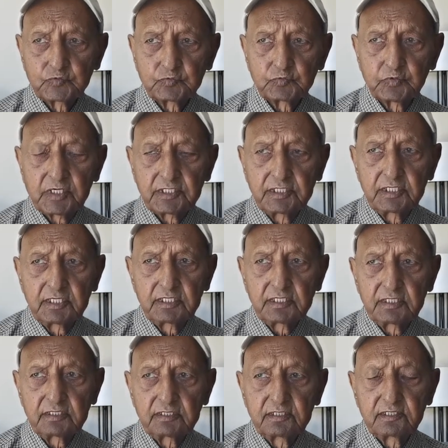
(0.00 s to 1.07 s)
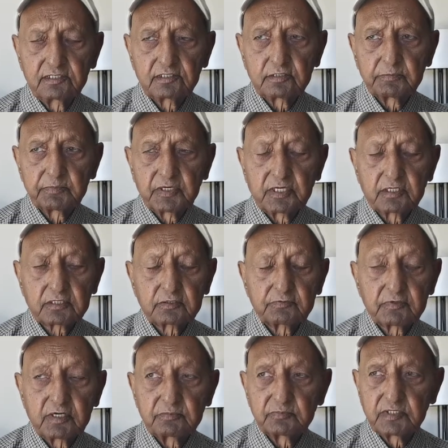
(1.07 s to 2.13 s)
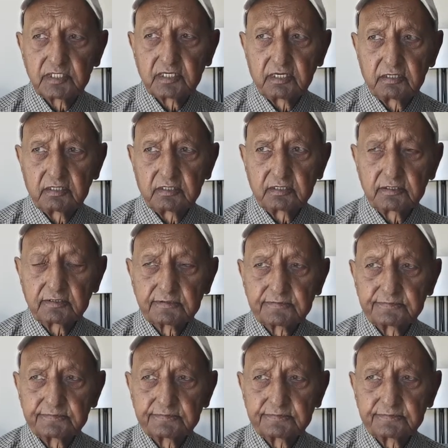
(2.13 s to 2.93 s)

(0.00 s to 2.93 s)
When he disembarked from the car,